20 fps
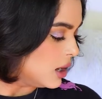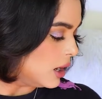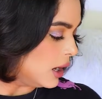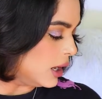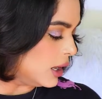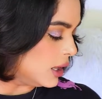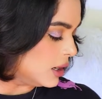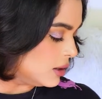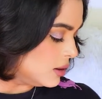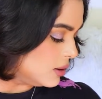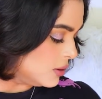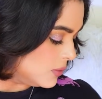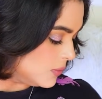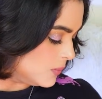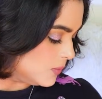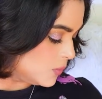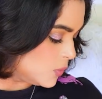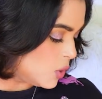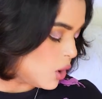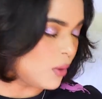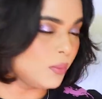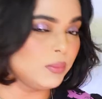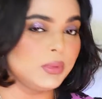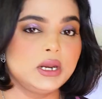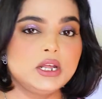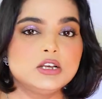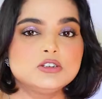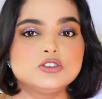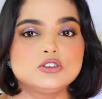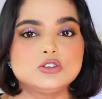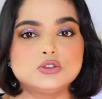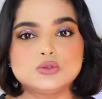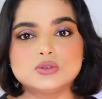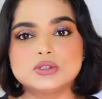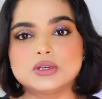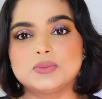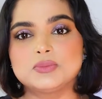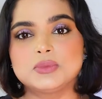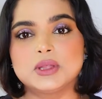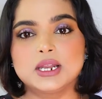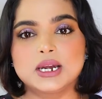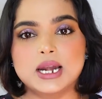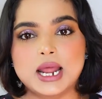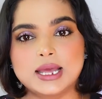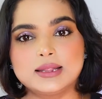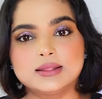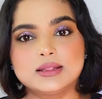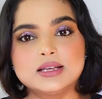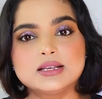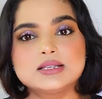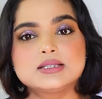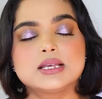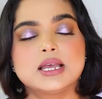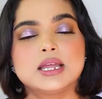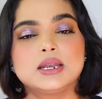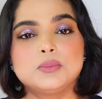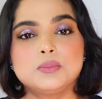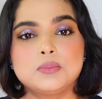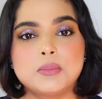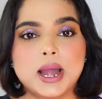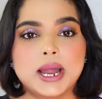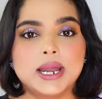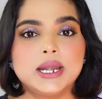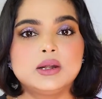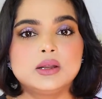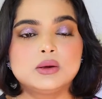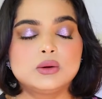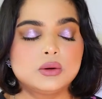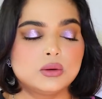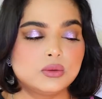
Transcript: in combination to something like this, it might